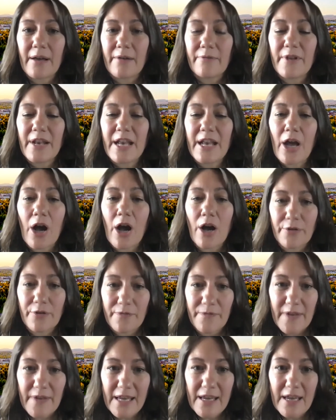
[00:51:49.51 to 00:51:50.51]

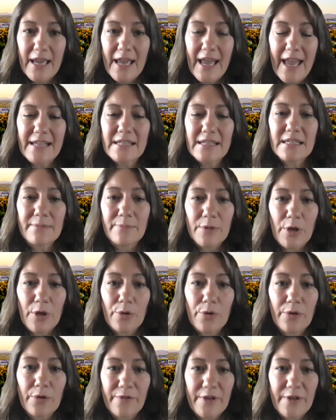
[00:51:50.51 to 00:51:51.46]
videography and some local